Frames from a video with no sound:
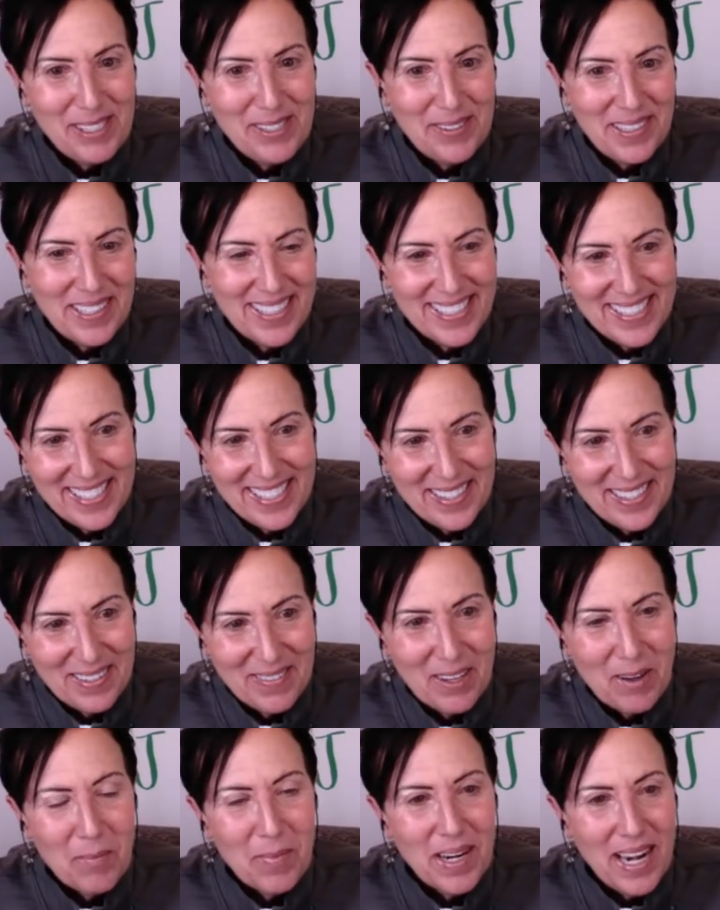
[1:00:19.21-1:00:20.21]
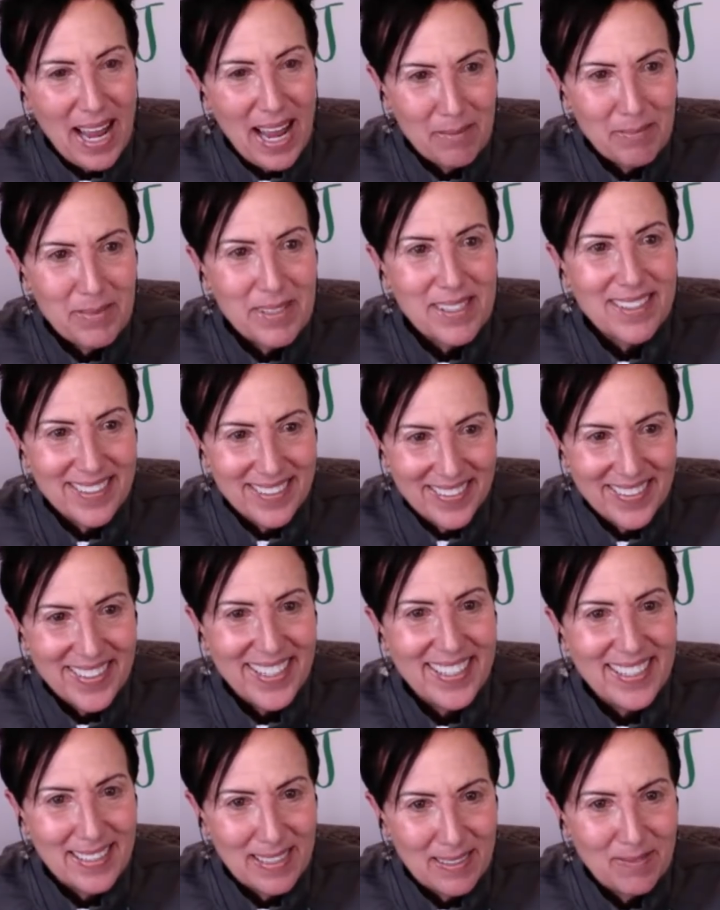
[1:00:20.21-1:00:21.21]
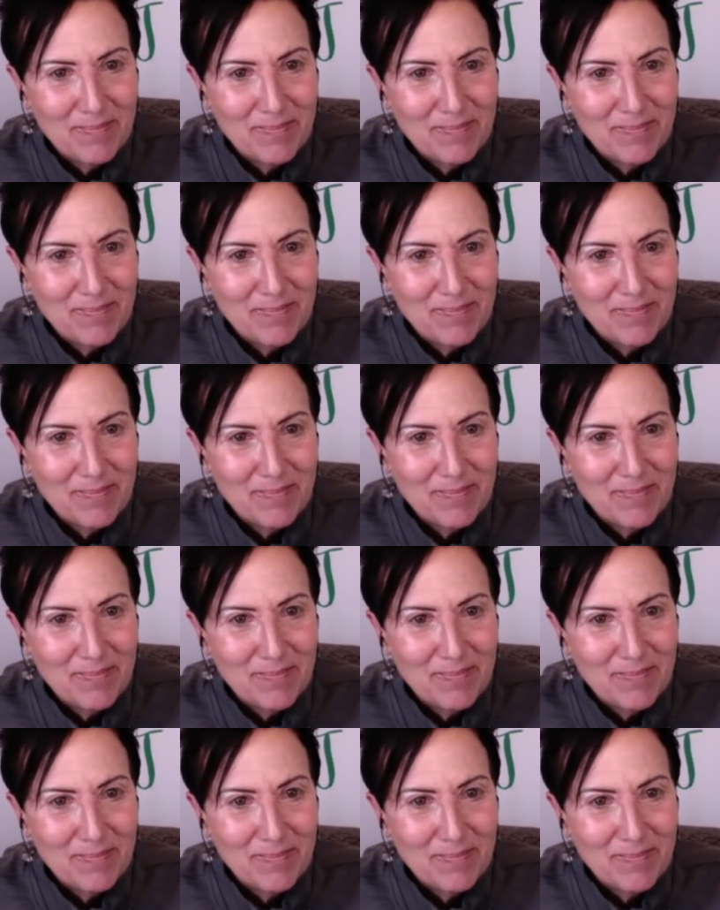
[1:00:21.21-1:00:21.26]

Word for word: during this interview, but absolutely.